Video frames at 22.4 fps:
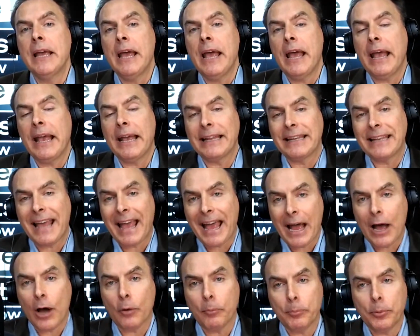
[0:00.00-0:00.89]
and
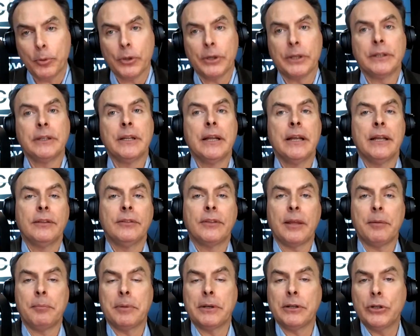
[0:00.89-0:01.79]
output.
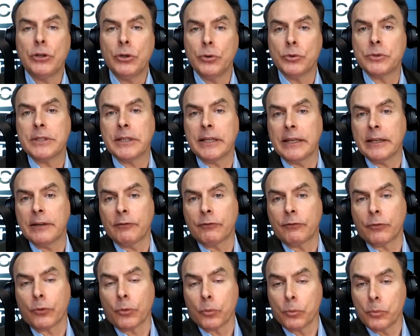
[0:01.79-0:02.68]
They've been using it
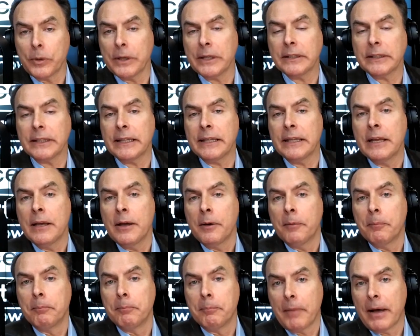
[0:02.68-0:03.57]
for really
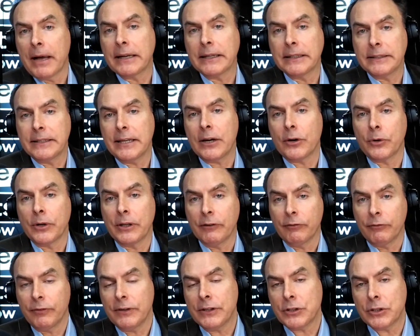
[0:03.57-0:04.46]
monetary
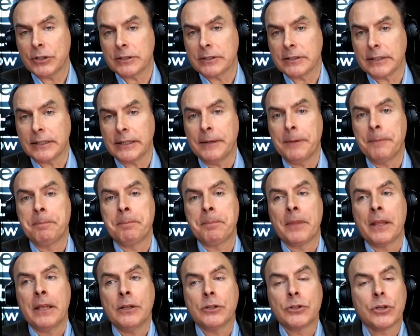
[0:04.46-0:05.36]
efficiency.
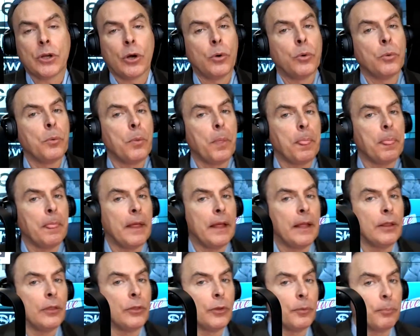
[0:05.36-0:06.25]
So
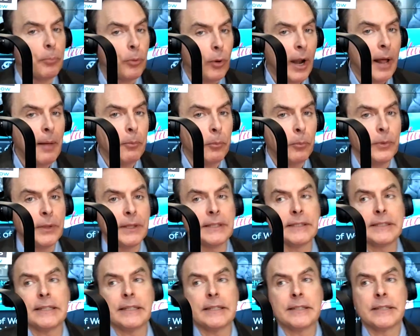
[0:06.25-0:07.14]
the problem with
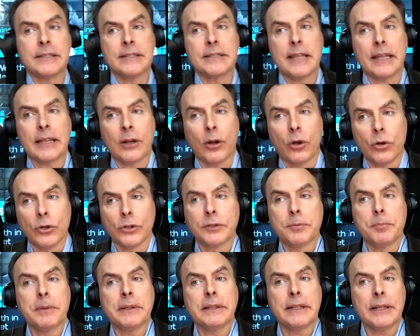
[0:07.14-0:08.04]
this is that
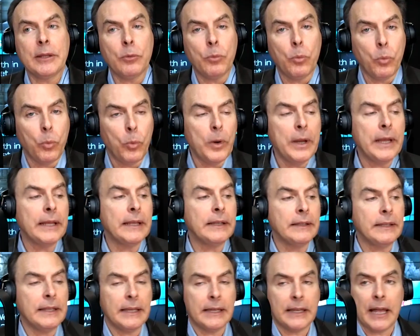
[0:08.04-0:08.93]
ultimately
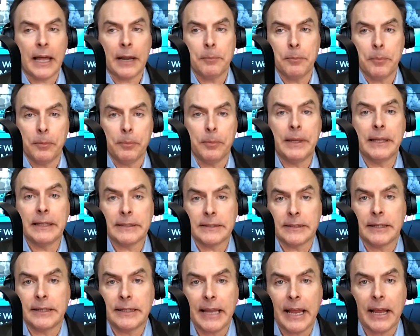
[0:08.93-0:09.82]
when the economy begins
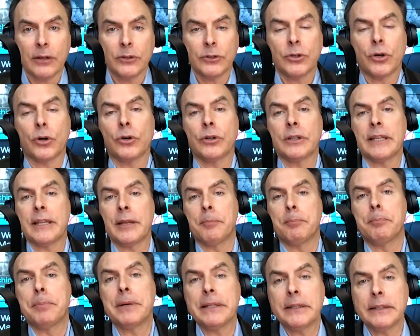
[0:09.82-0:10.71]
to downturn, the
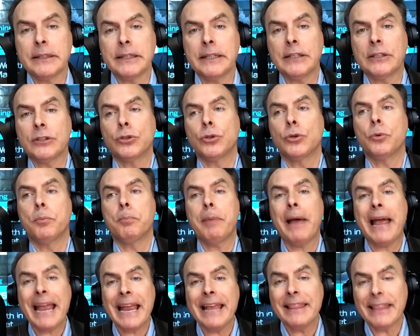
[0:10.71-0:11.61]
ability to
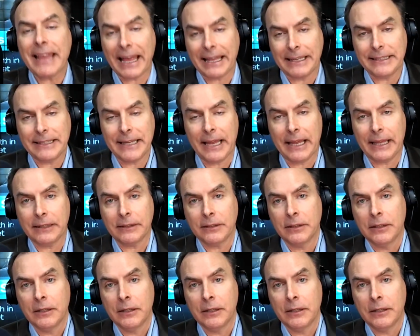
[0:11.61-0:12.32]
pay that debt